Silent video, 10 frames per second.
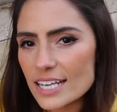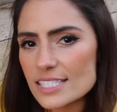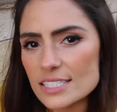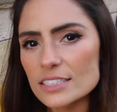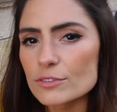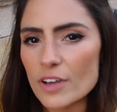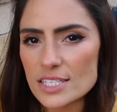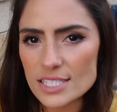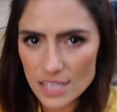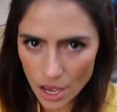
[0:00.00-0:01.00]
Iceland
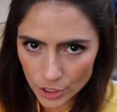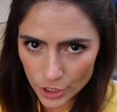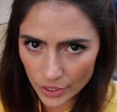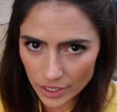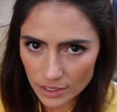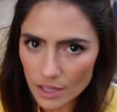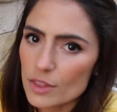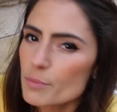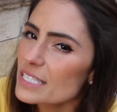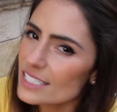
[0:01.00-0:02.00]
versus Hungary.
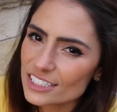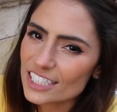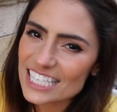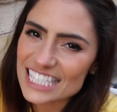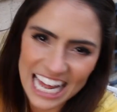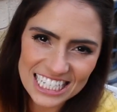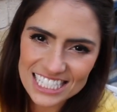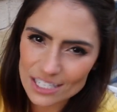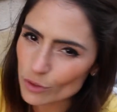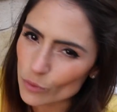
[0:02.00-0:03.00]
The mystical
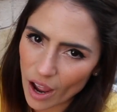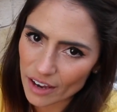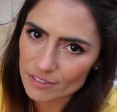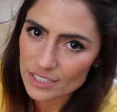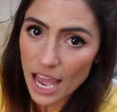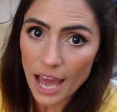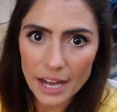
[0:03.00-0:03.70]
Icelandics have arrived,